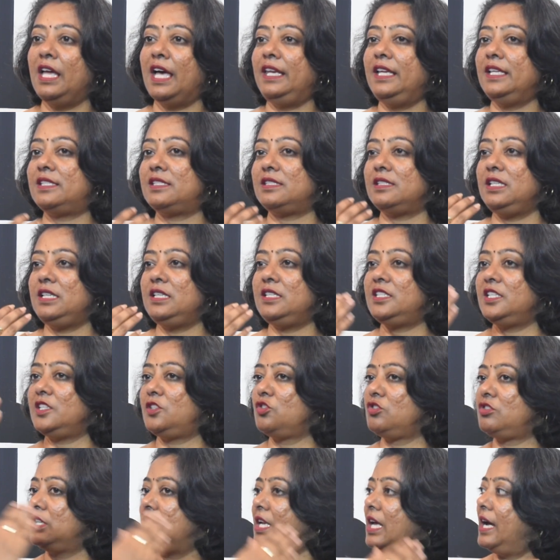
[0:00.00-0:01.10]
And it's easy
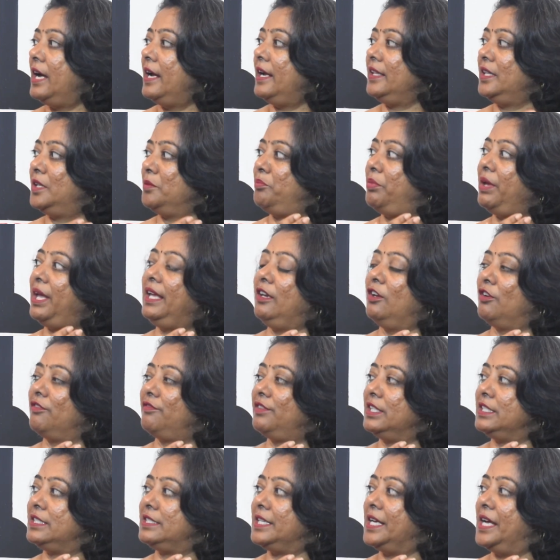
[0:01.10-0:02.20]
to deny the pain
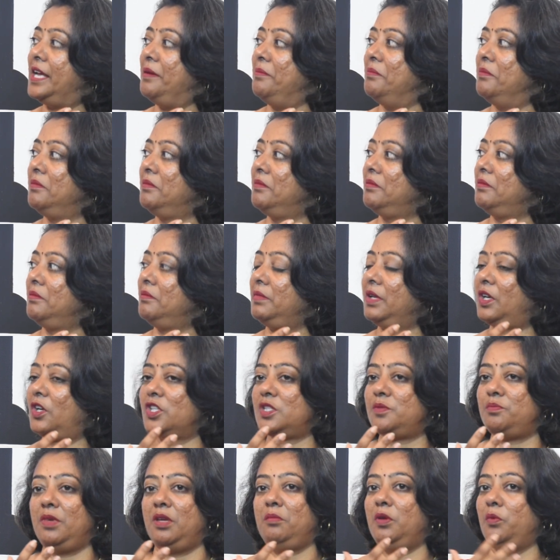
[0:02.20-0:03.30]
of that time
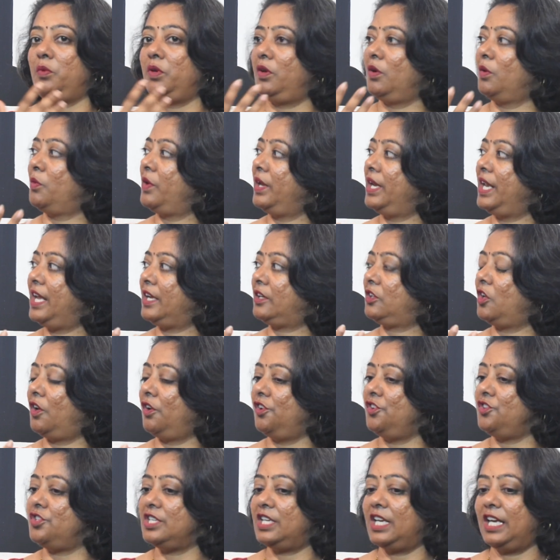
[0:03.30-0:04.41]
because maybe we don't want to
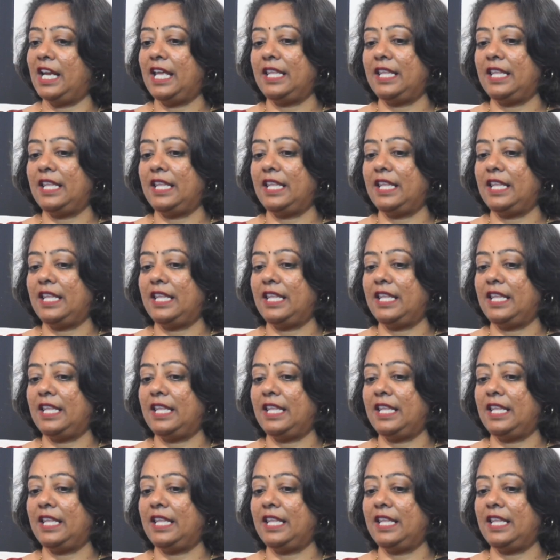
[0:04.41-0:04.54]
acknowledge it.